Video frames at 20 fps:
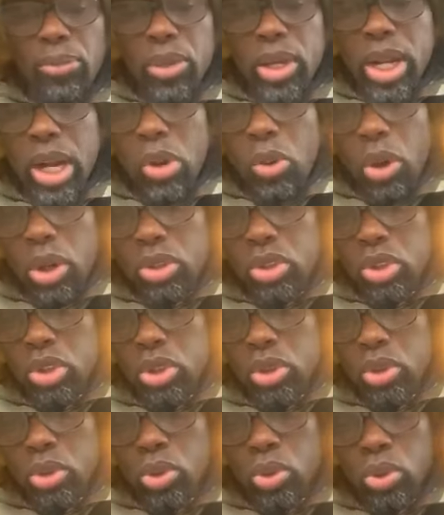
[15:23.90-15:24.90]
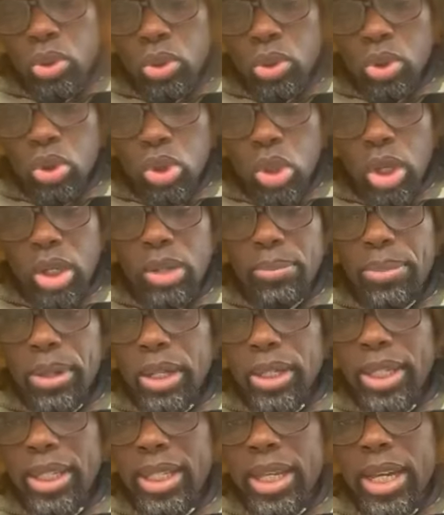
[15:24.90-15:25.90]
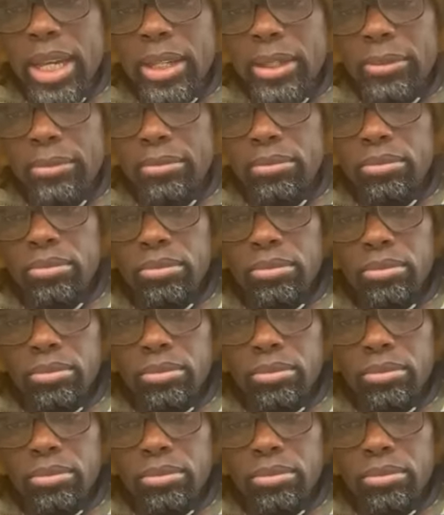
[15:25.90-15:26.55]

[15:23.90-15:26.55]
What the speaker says: something I want to talk about again,